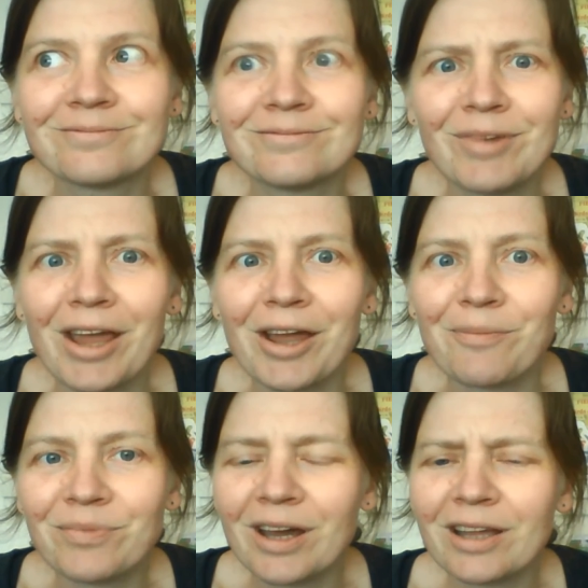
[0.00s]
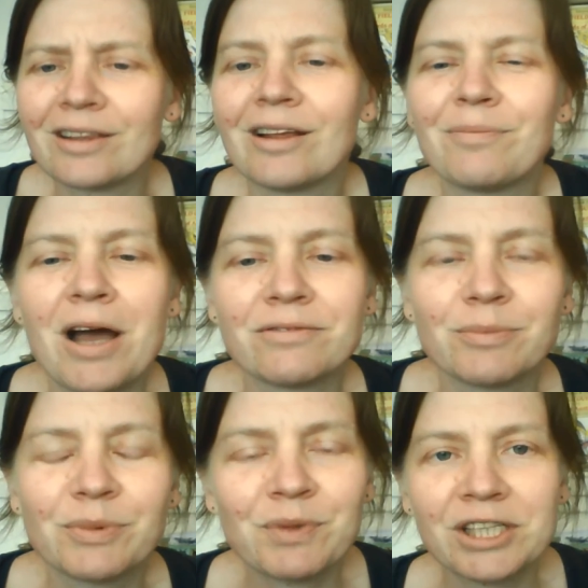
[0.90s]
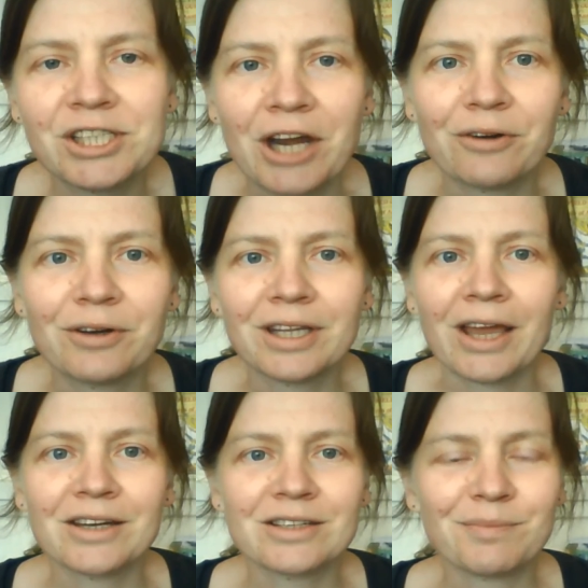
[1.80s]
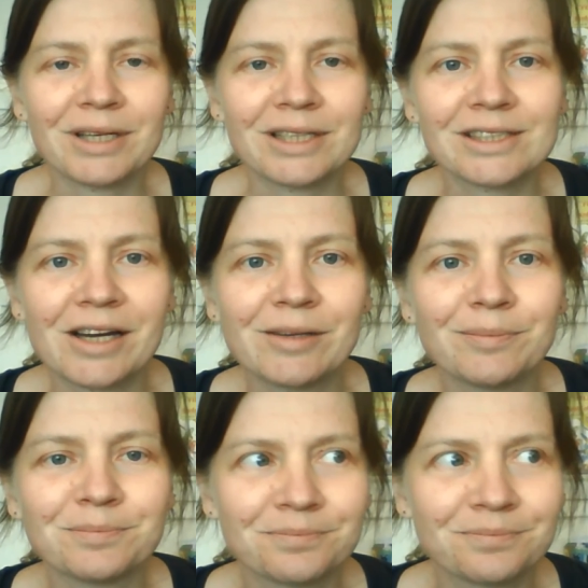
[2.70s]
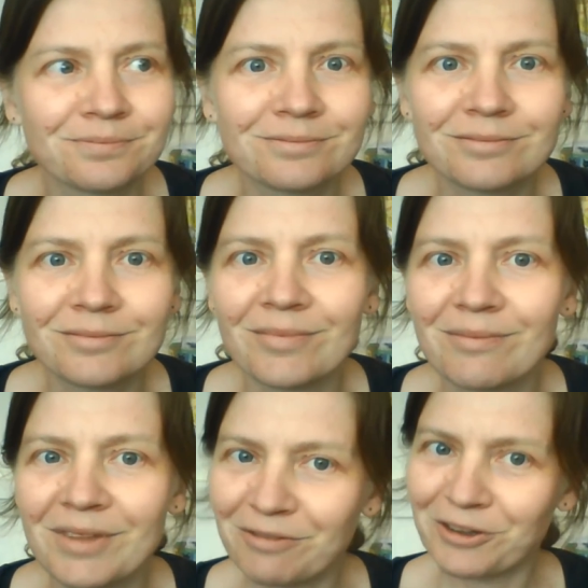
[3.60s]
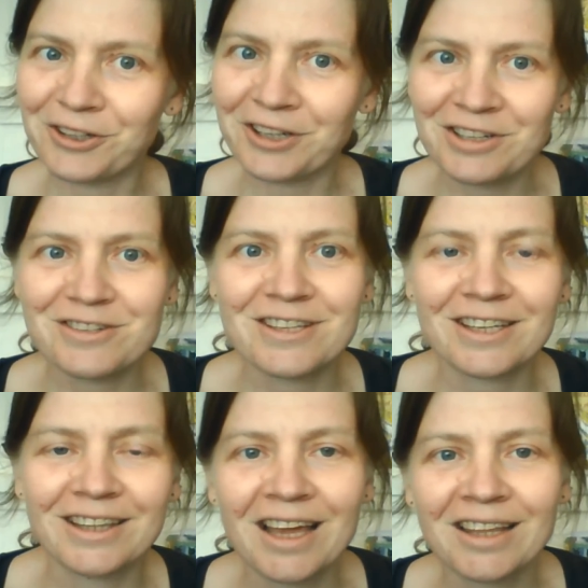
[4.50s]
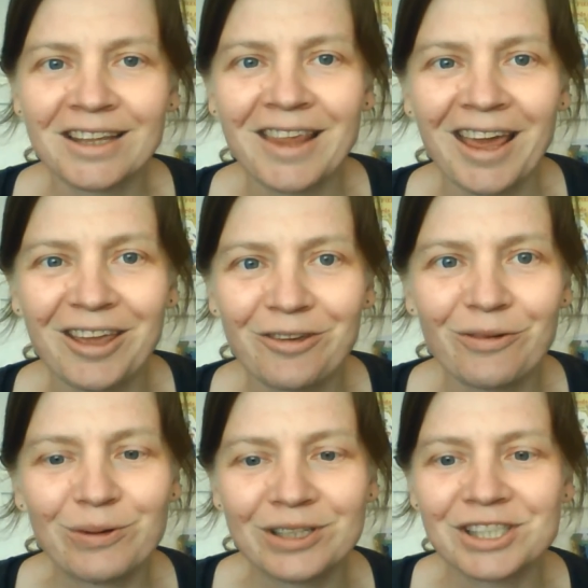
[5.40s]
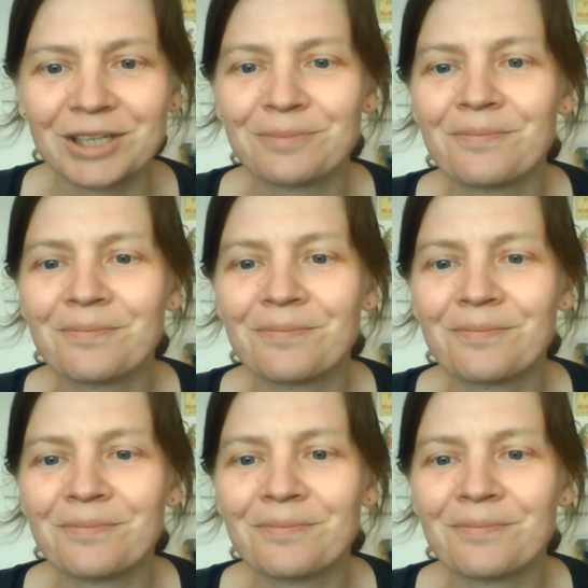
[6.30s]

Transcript: Yeah, apart from a bit of chatter at the end, but if you're not interested in that, then thank you for watching.